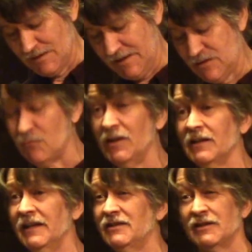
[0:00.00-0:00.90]
is
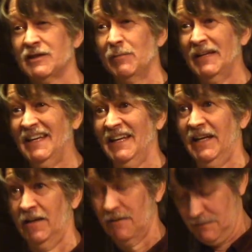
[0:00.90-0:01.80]
really just the
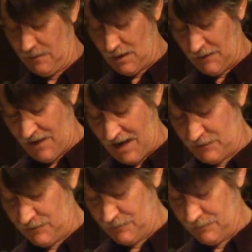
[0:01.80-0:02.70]
beginning of
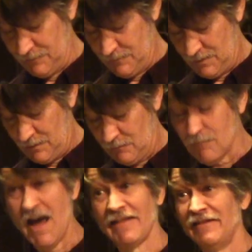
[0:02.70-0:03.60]
action,
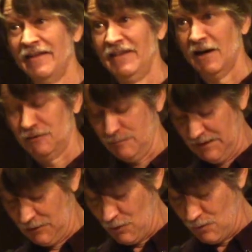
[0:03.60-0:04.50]
rather than the
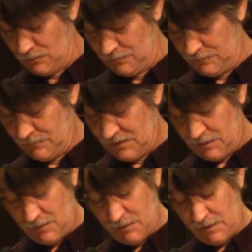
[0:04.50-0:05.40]
ultimate goal.
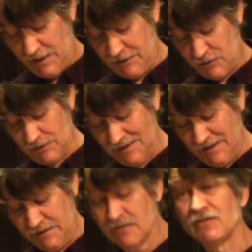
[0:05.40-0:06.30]
It should
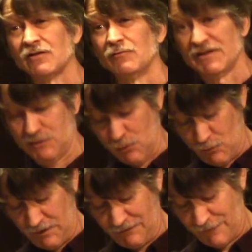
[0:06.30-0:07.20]
lead to
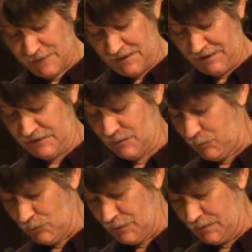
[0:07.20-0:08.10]
restoring funding and
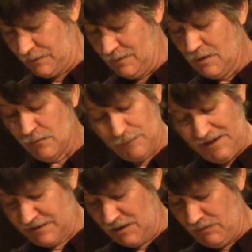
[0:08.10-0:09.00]
support for
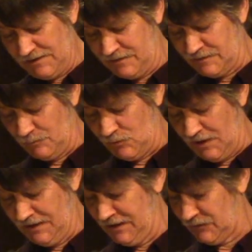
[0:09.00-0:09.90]
anti-racism
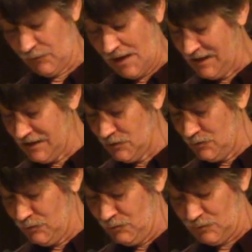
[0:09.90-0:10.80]
trainings for any
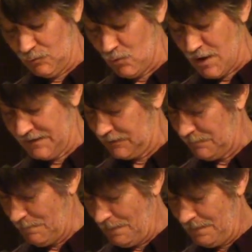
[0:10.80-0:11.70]
UUs who want it,
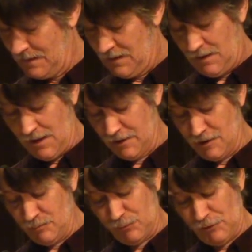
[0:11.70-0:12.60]
and
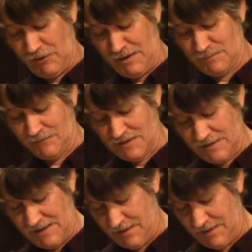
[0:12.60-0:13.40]
other programs of the late